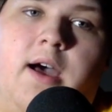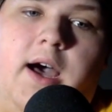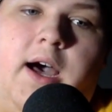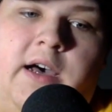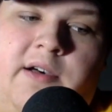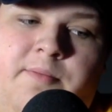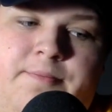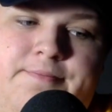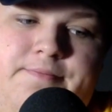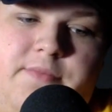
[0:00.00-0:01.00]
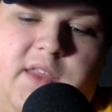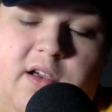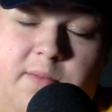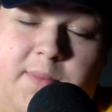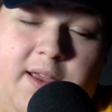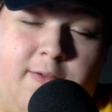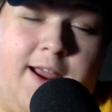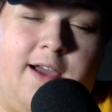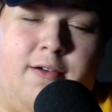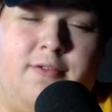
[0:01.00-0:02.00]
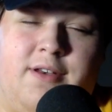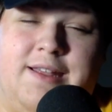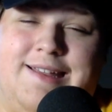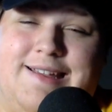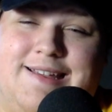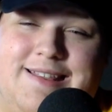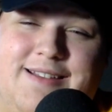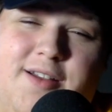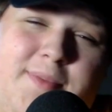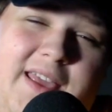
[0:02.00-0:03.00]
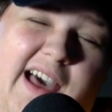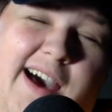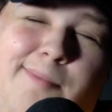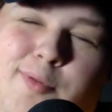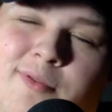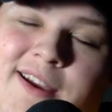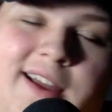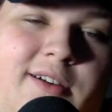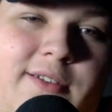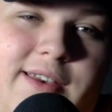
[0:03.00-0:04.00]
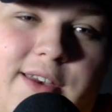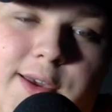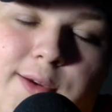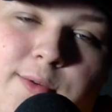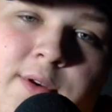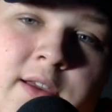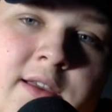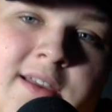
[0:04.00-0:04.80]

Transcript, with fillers: Um, they're going to be around, they're going to be up around noon.